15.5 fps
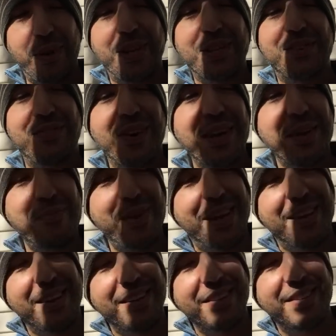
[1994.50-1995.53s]
it's funny
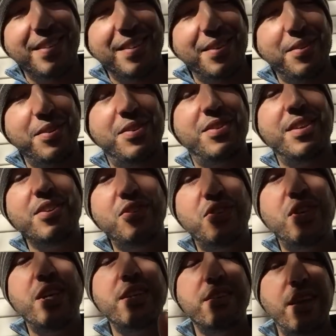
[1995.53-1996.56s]
because since
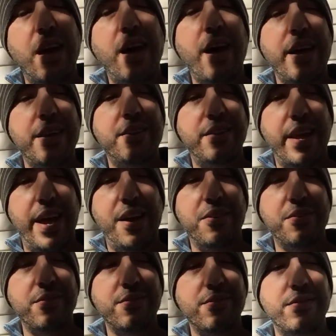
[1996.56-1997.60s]
she died
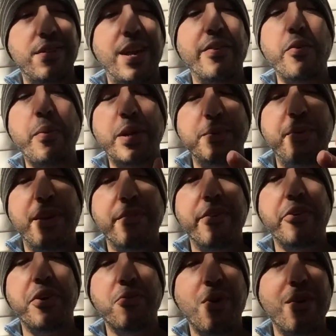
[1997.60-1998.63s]
now, and everybody's being
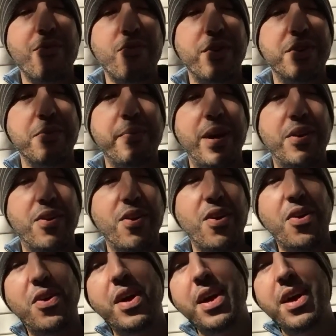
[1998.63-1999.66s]
very reverent about
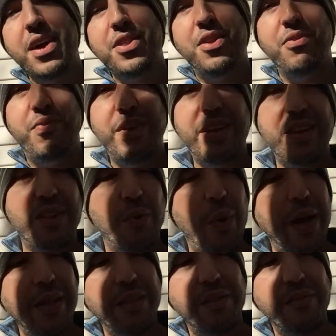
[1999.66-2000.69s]
her, the
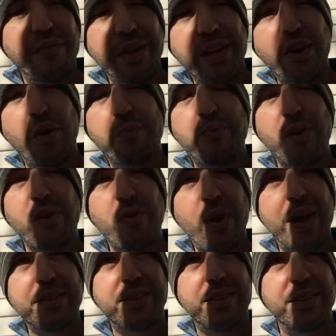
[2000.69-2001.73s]
way that the video
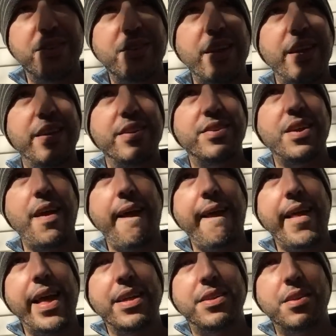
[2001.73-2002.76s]
progresses is
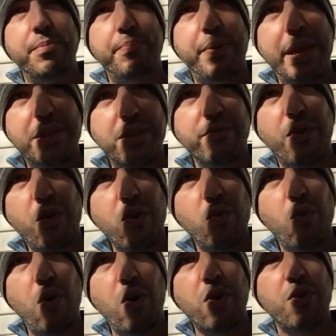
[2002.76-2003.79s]
it's a piece of her
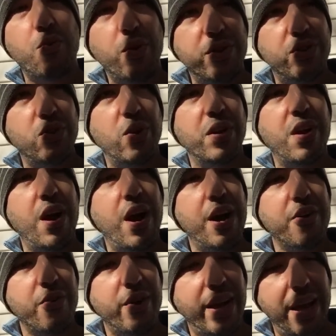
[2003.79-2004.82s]
work with Sean
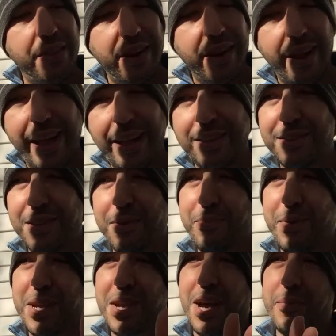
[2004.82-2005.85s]
Connery, and then it ends
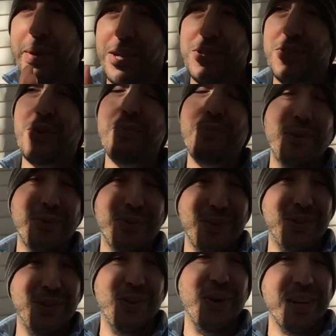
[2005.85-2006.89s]
up becoming a tribute
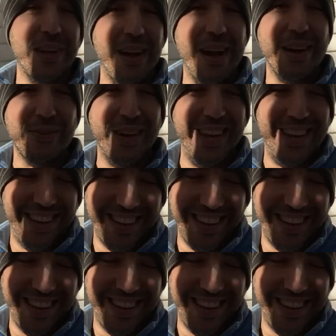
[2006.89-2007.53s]
to Sean Connery.